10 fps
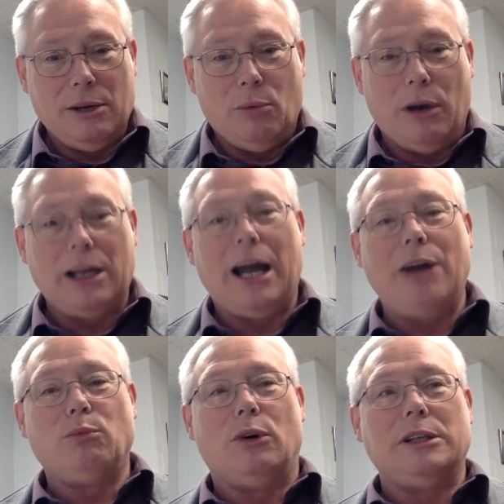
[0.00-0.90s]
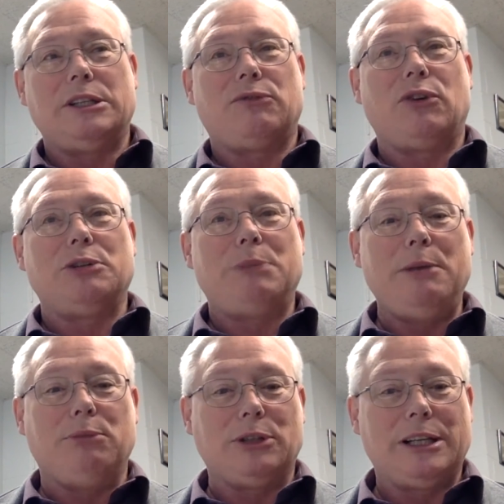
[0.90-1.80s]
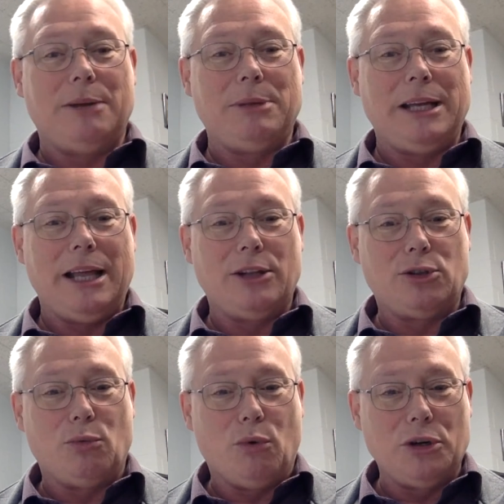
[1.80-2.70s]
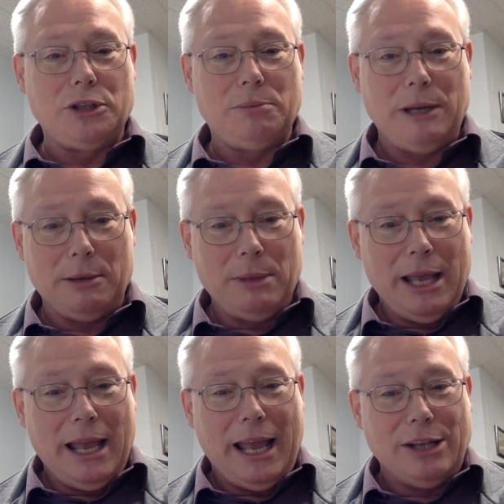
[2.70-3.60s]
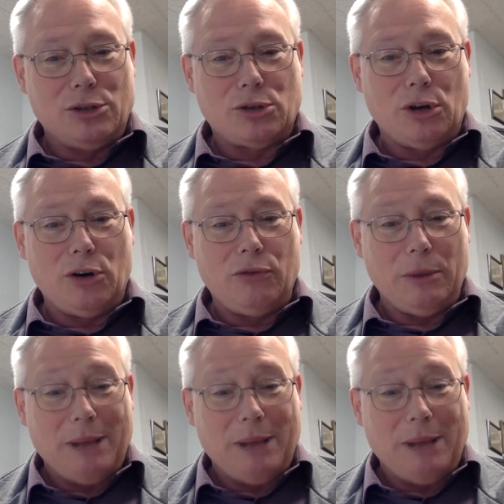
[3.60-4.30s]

What God wants is for his people to come together to worship him and serve him.